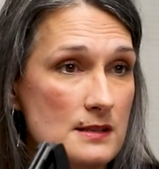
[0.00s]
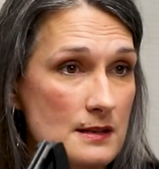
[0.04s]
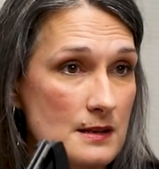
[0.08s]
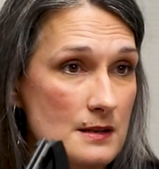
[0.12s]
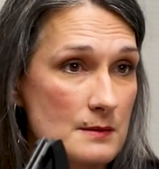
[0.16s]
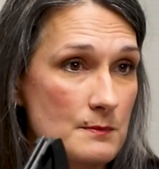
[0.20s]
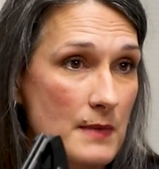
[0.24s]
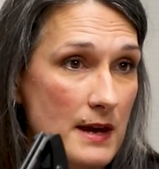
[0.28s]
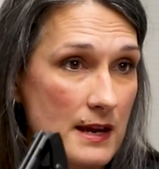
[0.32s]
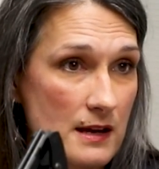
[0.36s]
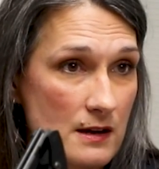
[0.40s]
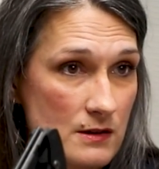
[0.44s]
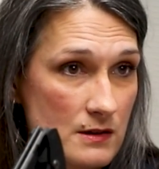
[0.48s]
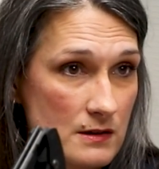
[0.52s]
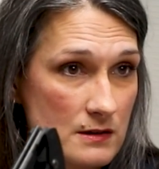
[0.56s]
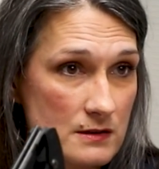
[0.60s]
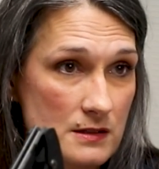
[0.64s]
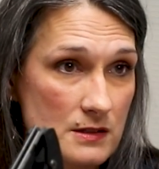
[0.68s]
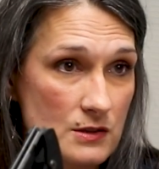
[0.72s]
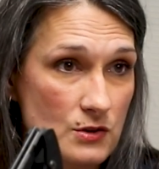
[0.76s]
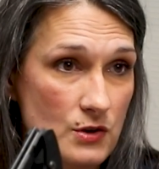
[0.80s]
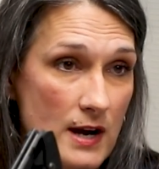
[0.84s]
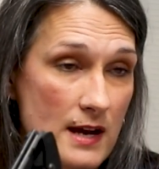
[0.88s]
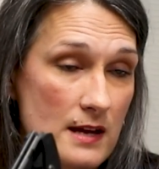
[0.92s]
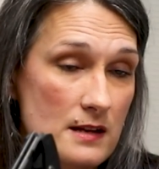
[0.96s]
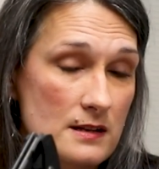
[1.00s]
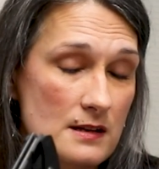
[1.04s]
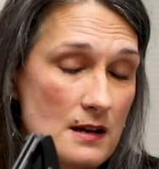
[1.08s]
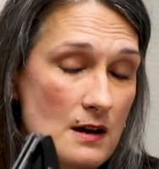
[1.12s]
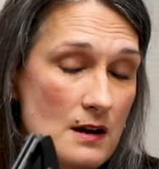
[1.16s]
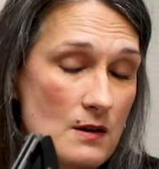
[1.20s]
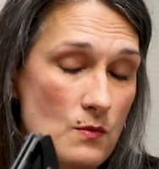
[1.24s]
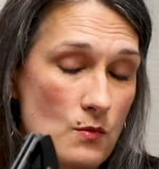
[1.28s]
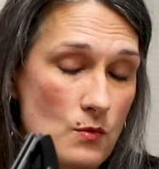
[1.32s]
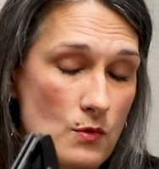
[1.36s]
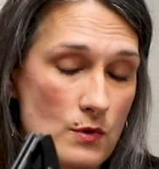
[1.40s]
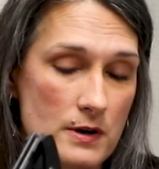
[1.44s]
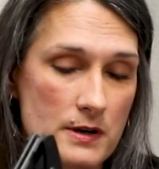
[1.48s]
and then makes grant
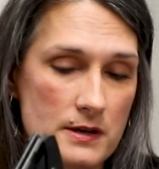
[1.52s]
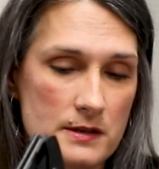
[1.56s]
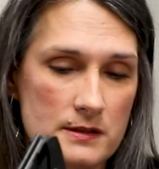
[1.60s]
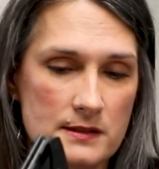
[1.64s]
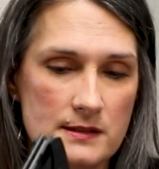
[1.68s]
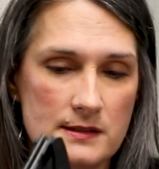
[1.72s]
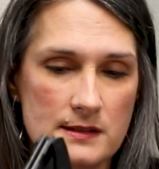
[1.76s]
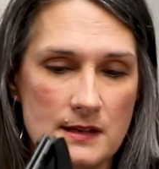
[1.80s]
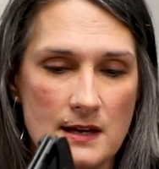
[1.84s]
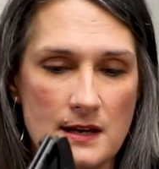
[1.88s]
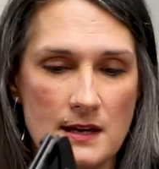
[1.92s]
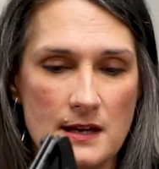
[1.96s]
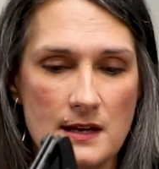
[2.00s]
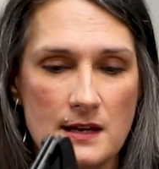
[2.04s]
awards.